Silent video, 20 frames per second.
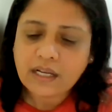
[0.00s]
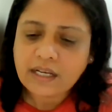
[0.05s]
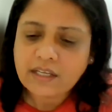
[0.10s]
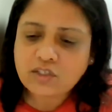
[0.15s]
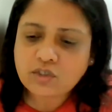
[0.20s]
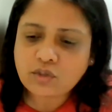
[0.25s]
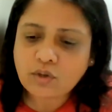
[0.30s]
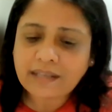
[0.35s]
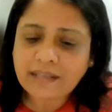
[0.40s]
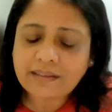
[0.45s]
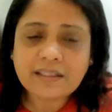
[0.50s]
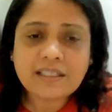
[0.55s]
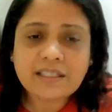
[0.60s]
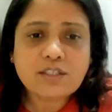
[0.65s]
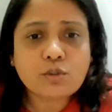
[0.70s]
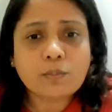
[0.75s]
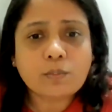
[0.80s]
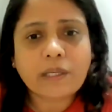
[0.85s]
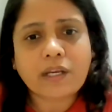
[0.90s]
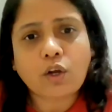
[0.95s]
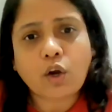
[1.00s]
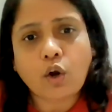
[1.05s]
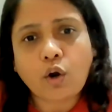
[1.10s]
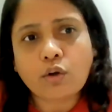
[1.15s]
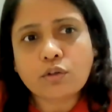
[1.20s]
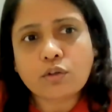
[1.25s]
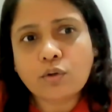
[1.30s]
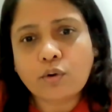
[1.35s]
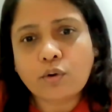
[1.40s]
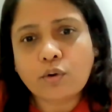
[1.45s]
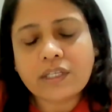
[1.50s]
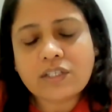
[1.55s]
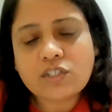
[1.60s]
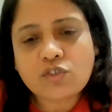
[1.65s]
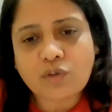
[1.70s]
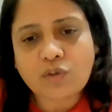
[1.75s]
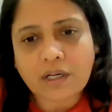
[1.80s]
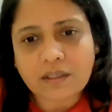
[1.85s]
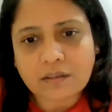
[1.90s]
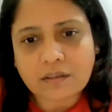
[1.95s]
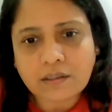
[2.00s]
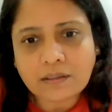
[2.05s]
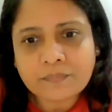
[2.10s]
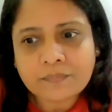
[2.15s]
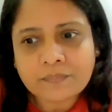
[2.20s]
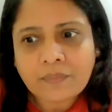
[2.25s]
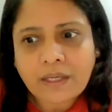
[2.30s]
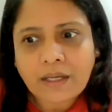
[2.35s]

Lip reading: So I think this will be an ongoing struggle.